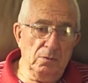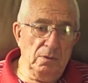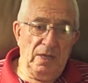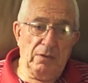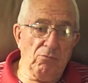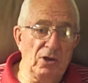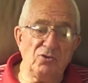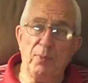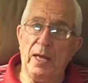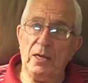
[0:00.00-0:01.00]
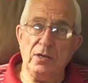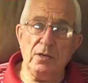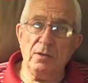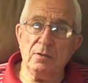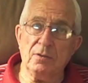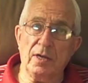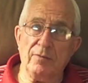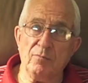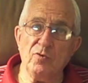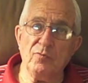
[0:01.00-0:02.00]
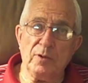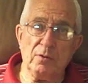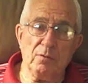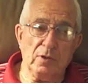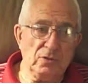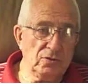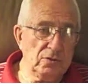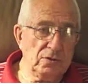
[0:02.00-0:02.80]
Like rice paddy type movement it was,